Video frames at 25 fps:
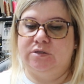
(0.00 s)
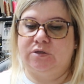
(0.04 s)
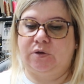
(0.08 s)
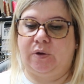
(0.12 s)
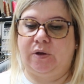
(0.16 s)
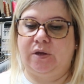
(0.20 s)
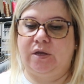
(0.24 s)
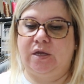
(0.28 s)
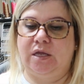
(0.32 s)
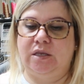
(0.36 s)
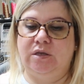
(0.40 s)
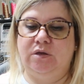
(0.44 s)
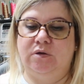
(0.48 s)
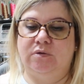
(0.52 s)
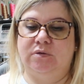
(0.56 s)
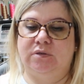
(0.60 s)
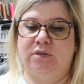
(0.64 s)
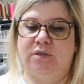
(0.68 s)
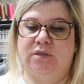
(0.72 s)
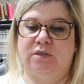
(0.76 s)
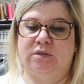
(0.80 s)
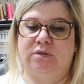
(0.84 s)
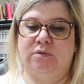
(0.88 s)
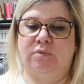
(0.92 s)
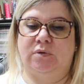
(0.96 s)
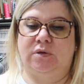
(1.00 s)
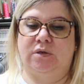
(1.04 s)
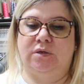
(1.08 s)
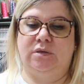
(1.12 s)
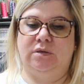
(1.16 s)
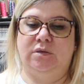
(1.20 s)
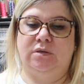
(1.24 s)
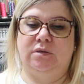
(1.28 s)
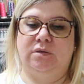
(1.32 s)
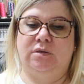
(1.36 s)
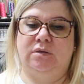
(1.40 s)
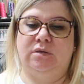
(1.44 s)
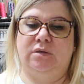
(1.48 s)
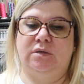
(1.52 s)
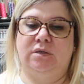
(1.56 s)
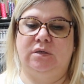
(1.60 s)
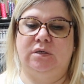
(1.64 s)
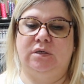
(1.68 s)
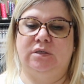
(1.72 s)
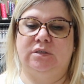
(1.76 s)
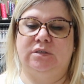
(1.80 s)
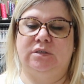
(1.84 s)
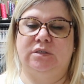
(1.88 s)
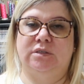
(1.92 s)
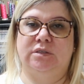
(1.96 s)
So I can use this one
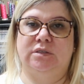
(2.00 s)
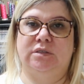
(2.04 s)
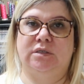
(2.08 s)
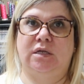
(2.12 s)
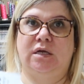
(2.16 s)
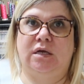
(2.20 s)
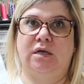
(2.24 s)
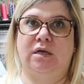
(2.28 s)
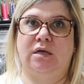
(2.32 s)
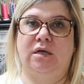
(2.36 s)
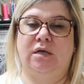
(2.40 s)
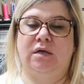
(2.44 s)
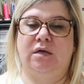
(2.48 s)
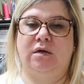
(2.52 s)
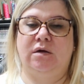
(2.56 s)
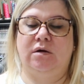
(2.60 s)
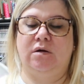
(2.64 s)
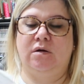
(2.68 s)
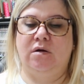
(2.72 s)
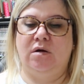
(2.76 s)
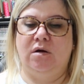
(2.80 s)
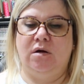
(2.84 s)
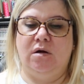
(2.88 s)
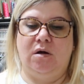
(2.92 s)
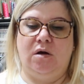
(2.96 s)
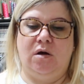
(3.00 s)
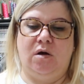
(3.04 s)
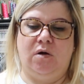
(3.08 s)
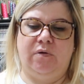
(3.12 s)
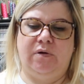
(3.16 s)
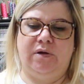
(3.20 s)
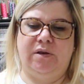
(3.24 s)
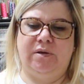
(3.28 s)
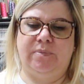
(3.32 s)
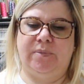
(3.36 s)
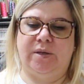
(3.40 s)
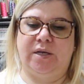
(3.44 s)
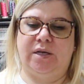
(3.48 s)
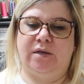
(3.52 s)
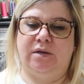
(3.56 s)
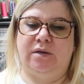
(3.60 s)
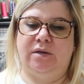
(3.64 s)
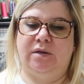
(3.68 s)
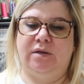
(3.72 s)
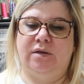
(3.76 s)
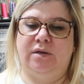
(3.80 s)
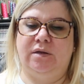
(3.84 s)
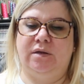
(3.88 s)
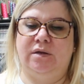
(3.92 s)
because it's not. Wait a minute.